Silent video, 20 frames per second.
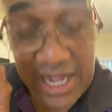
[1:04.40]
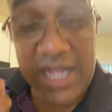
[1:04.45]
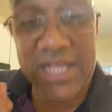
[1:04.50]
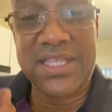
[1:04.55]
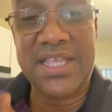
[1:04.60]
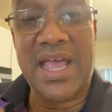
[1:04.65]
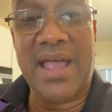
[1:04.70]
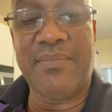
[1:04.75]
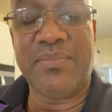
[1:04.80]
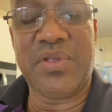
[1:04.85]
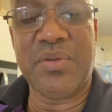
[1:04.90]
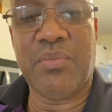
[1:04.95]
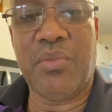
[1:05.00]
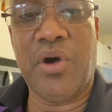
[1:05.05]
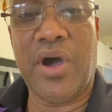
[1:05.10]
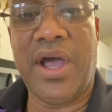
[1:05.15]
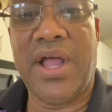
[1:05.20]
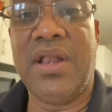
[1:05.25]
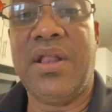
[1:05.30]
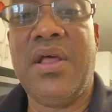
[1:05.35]
time to
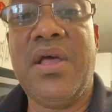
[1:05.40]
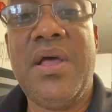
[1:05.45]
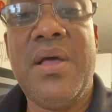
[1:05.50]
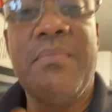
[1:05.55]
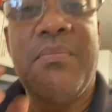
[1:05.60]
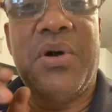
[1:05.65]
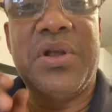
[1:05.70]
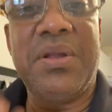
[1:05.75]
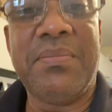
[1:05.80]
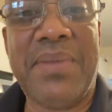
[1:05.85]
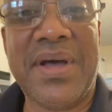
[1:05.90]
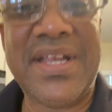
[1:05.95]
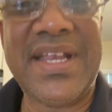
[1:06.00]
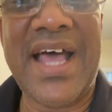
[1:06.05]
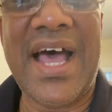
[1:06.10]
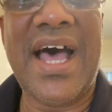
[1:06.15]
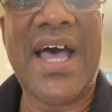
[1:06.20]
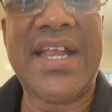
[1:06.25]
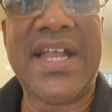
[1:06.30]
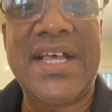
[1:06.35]
boil, but the
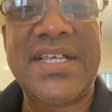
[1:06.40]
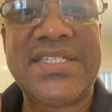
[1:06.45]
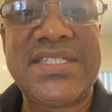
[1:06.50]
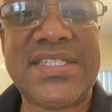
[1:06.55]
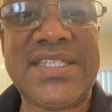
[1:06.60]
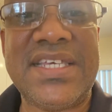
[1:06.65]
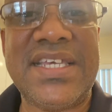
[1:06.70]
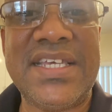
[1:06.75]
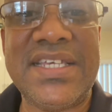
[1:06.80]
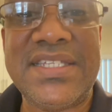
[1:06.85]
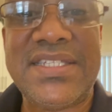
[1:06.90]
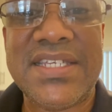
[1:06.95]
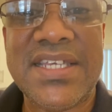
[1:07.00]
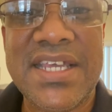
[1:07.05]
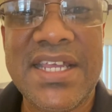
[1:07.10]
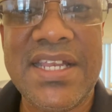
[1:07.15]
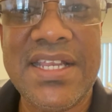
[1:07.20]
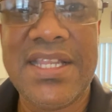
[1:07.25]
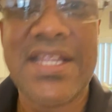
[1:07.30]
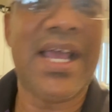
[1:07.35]
banana stays
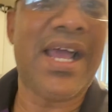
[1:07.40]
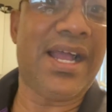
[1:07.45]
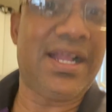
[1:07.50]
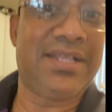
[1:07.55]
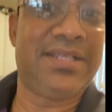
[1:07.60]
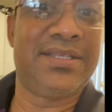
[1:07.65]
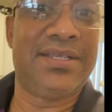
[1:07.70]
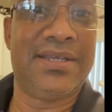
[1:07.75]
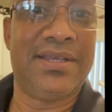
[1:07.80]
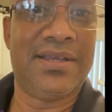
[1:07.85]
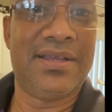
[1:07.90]
intact.